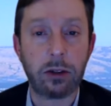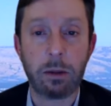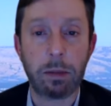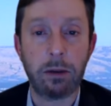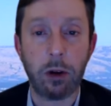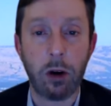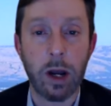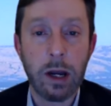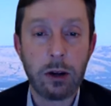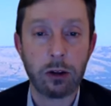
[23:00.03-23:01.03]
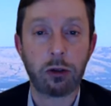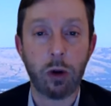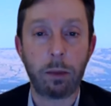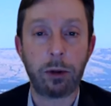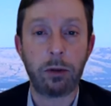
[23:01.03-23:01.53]
something very
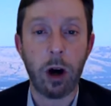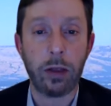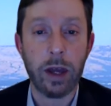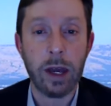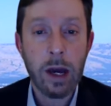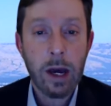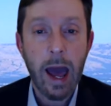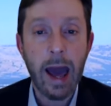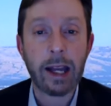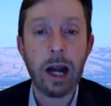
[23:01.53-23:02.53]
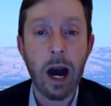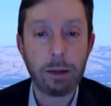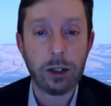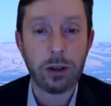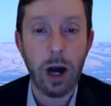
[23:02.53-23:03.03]
disruptive on the
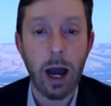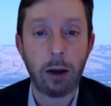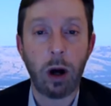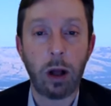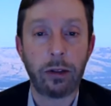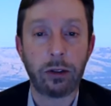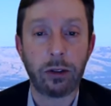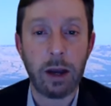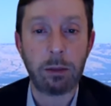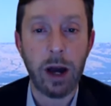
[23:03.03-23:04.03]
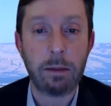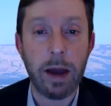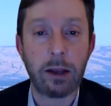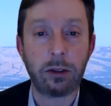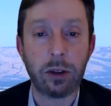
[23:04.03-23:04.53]
economic side, while at the same time
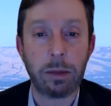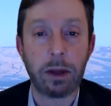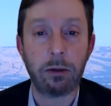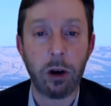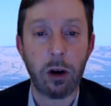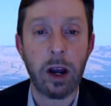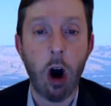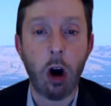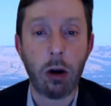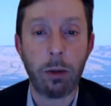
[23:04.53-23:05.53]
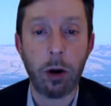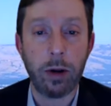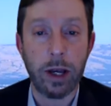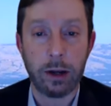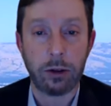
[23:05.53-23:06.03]
making something very
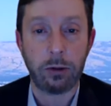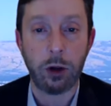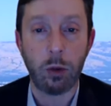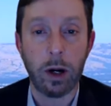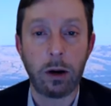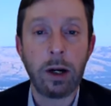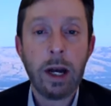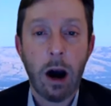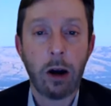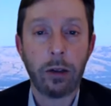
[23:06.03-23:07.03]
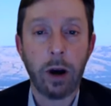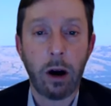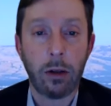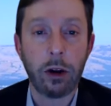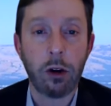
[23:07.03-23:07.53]
harmonious, if you will, on
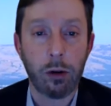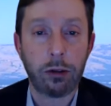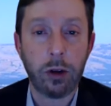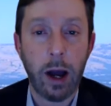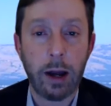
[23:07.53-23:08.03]
the earth side.